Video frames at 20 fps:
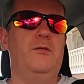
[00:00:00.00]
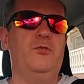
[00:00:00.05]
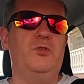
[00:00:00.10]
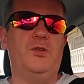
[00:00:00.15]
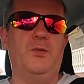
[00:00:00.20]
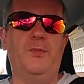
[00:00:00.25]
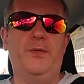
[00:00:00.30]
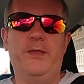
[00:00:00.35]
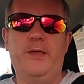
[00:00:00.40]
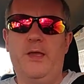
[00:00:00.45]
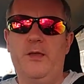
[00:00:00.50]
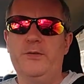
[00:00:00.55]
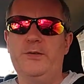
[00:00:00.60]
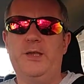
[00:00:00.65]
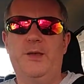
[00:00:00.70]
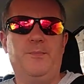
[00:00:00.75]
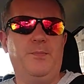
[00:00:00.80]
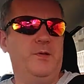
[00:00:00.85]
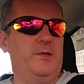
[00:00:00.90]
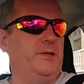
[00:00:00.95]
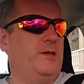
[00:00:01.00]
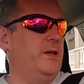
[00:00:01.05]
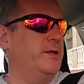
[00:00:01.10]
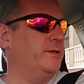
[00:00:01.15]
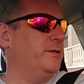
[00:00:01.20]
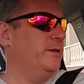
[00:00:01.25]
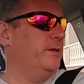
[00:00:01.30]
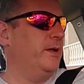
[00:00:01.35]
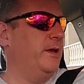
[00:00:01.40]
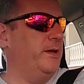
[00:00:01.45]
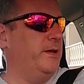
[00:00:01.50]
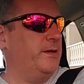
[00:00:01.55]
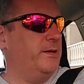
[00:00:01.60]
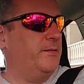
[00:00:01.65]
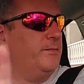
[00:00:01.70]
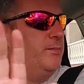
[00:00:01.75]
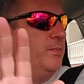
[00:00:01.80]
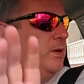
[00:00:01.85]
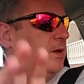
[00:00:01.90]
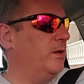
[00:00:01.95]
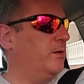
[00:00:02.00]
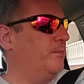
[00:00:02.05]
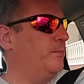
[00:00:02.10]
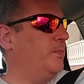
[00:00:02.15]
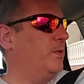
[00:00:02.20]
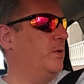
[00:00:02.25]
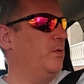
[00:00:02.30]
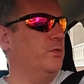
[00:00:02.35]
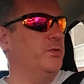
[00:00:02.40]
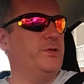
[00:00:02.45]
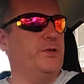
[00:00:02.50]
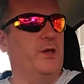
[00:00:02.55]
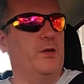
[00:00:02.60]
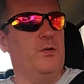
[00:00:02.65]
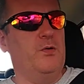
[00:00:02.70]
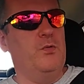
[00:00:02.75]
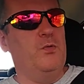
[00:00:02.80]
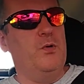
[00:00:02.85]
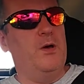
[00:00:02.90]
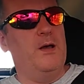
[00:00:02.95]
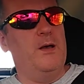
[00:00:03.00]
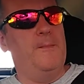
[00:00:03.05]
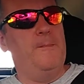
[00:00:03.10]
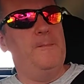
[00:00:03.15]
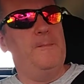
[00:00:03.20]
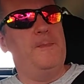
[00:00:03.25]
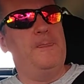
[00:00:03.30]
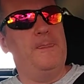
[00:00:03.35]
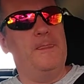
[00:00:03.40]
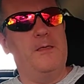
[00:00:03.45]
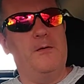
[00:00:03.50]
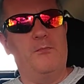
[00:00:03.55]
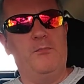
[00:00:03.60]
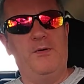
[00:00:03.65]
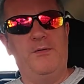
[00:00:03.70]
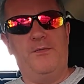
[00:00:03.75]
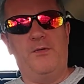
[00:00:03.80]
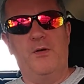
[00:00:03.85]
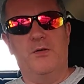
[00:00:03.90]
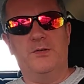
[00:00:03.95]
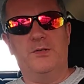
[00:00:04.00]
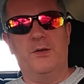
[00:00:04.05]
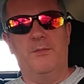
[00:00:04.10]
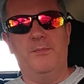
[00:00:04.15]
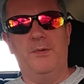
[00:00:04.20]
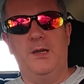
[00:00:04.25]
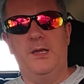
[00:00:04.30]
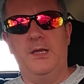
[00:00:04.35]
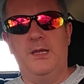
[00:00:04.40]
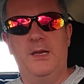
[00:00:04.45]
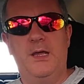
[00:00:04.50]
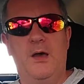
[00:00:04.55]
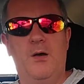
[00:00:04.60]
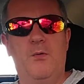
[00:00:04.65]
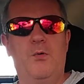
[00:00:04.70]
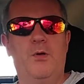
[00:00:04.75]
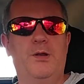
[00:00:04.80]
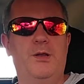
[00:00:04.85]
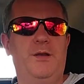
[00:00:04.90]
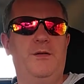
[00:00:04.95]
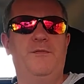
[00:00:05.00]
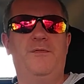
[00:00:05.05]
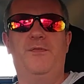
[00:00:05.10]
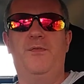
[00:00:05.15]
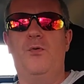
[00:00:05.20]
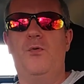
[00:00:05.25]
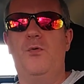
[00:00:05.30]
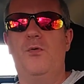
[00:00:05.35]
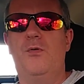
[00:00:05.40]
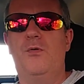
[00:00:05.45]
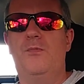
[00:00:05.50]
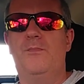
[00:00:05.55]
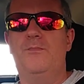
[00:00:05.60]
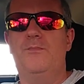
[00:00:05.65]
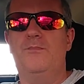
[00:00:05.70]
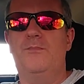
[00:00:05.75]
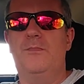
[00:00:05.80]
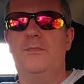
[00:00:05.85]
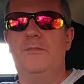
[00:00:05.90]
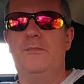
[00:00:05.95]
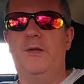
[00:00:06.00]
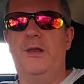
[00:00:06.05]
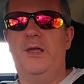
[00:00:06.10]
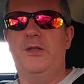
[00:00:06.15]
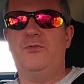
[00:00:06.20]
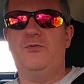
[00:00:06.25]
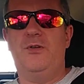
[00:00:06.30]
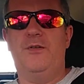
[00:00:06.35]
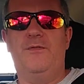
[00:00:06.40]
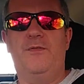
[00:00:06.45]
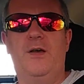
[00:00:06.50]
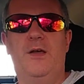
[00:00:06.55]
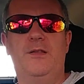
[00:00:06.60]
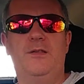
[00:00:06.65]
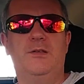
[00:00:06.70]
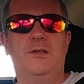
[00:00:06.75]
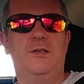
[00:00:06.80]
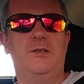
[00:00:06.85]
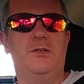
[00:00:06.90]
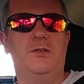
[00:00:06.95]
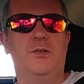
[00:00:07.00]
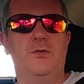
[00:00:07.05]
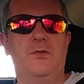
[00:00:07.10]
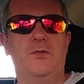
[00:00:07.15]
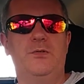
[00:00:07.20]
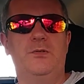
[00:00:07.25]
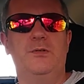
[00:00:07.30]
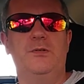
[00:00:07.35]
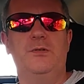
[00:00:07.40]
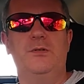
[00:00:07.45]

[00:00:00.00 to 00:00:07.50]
Something else happened yesterday. But also, we've got somebody now wanting 4 electric fans installed.